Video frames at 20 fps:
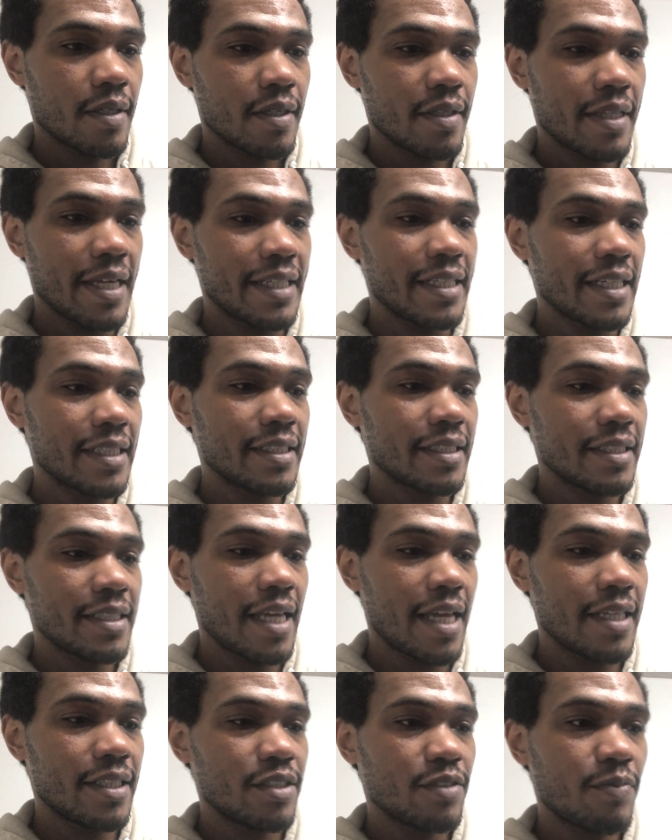that doesn't
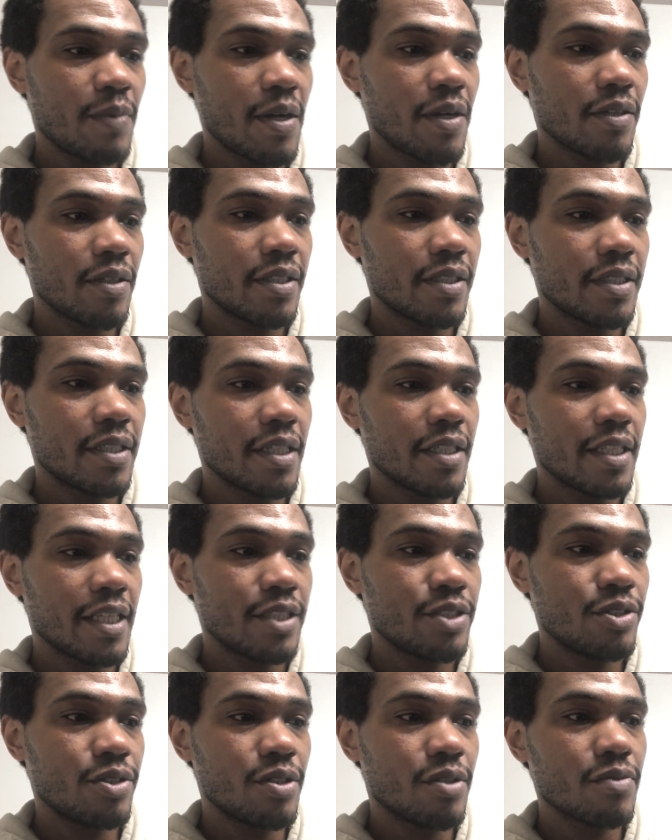taste well or
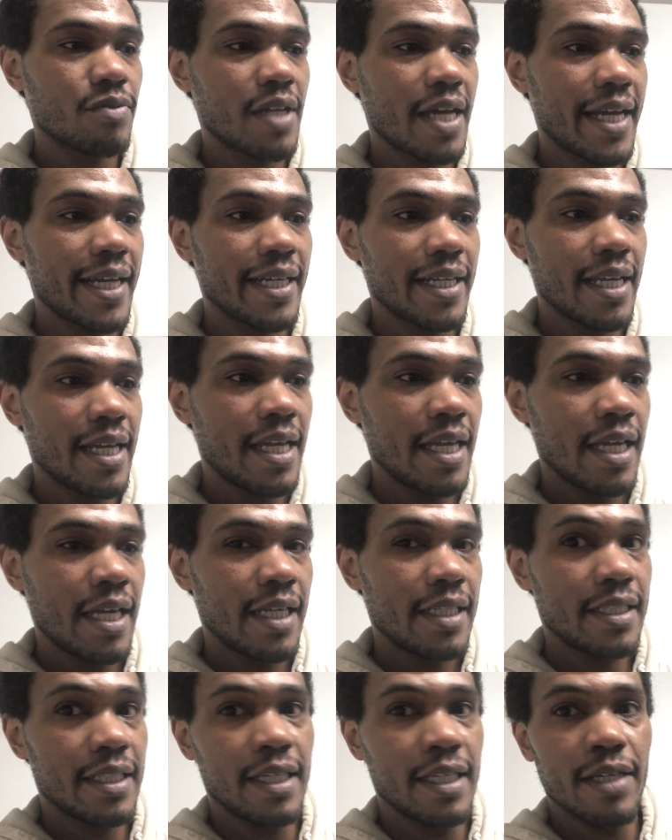that you don't like
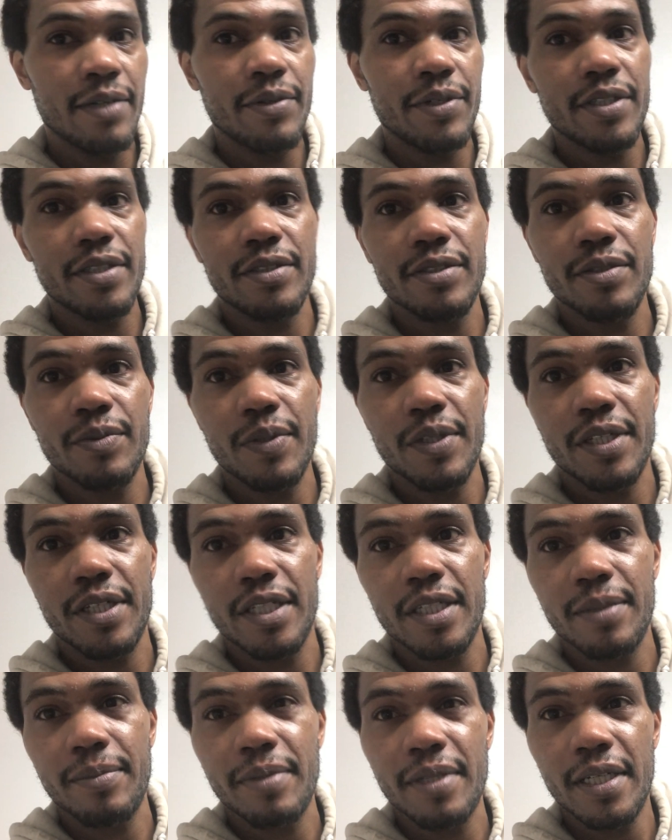to get where you're going
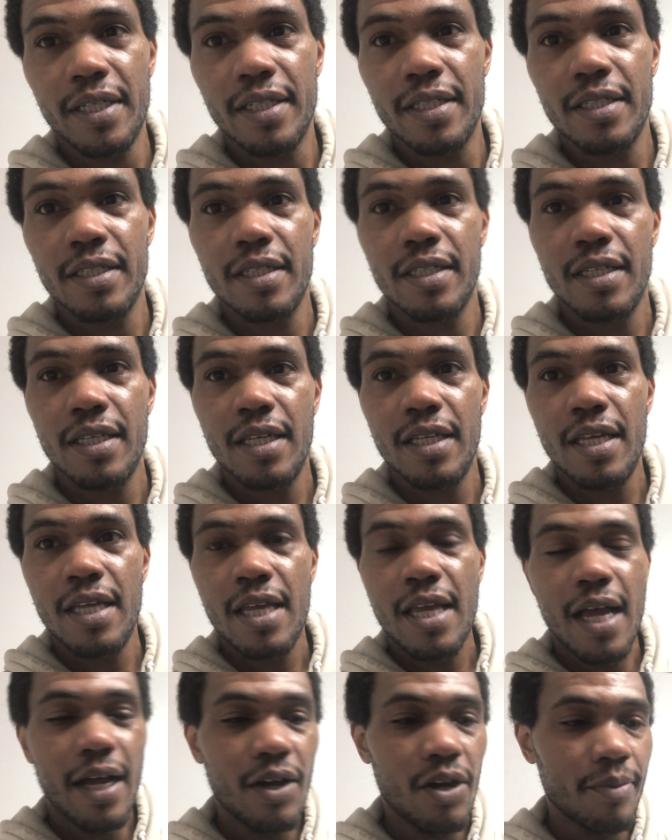to be.
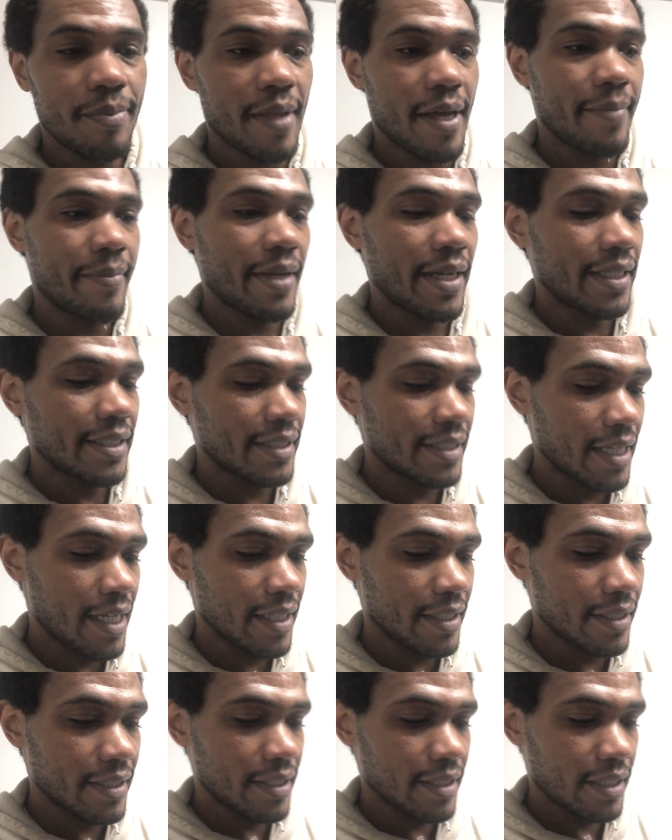I hope that made
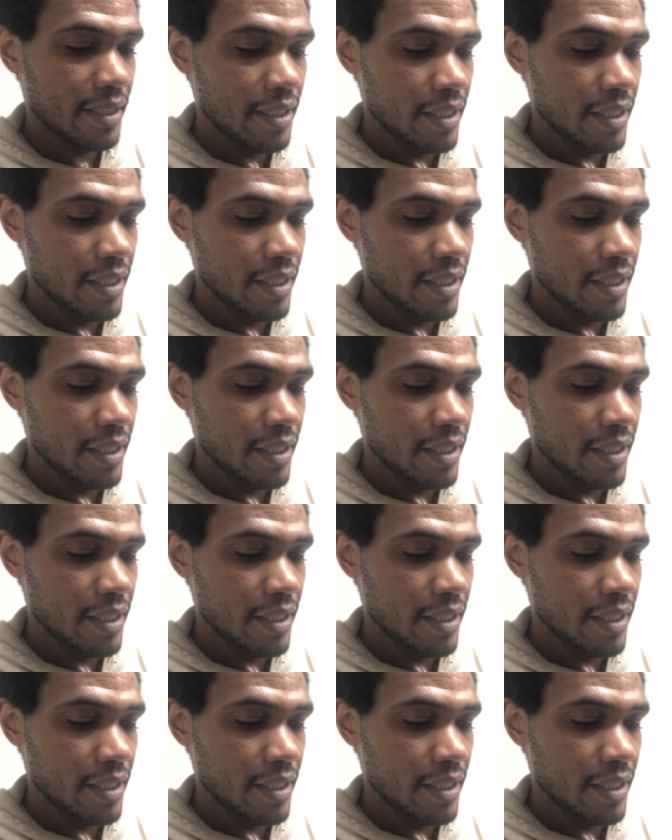sense.